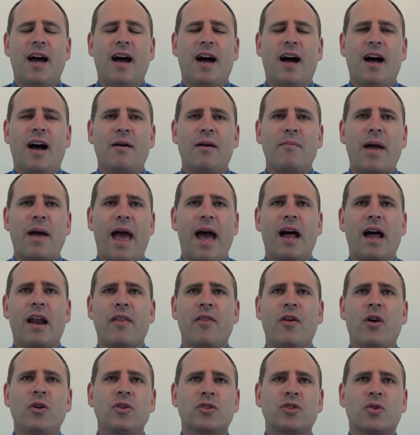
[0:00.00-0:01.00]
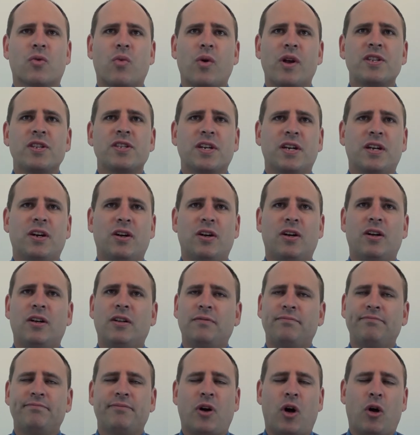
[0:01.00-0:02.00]
Out of those
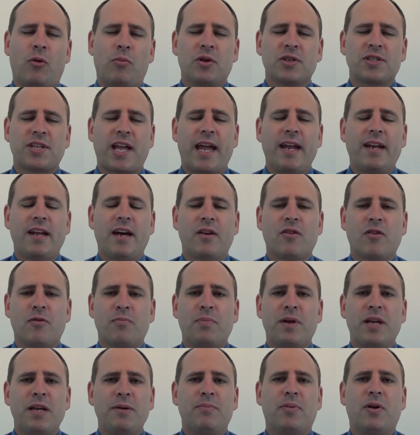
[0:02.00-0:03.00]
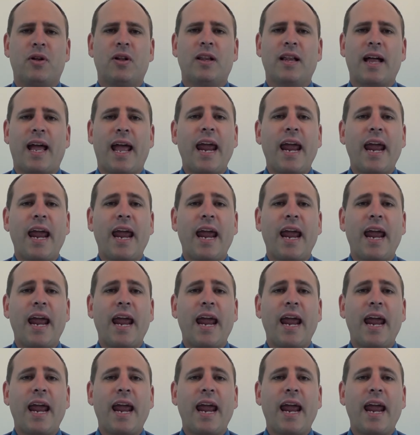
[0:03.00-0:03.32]
original almost 800 people,